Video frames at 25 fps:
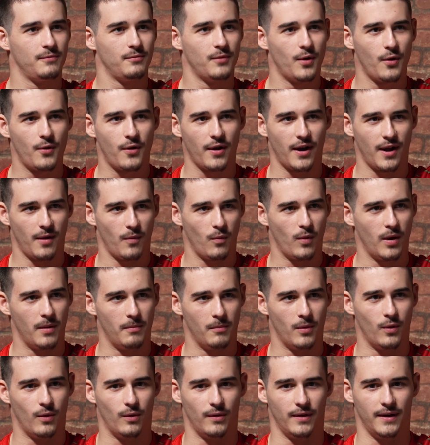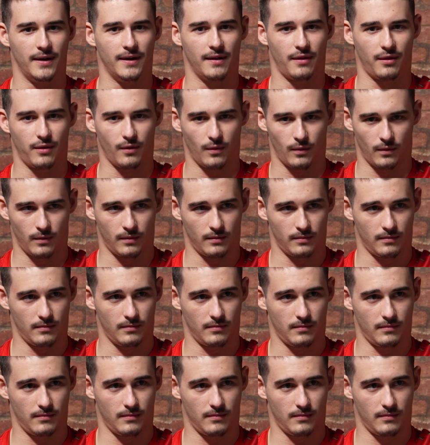woken up one morning and thought,